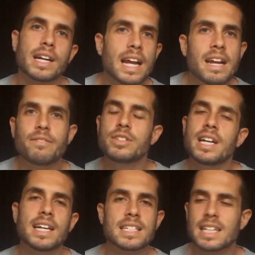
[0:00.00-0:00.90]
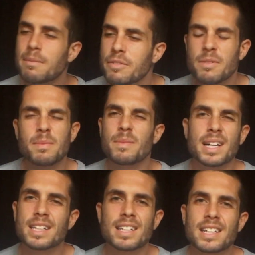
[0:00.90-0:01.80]
every day. Some of them
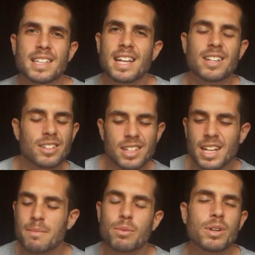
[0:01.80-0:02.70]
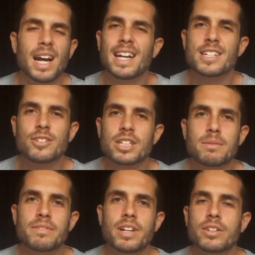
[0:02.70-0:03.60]
you're going to put out and it's not going
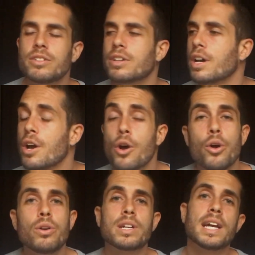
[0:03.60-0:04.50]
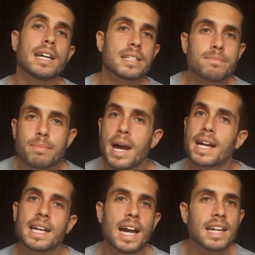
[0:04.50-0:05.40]
to be very good. Who cares?
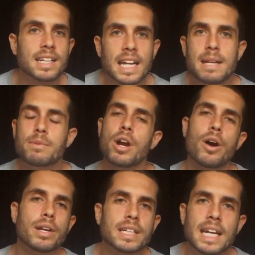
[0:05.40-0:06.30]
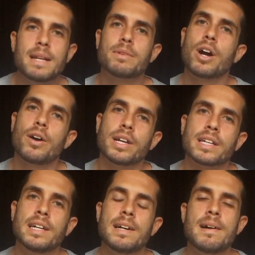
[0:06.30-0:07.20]
Back at it. Keep going.
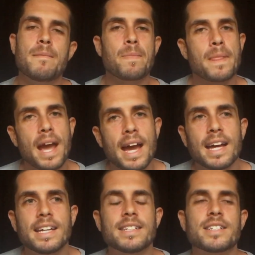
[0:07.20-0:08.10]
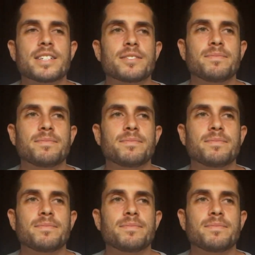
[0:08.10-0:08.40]
And,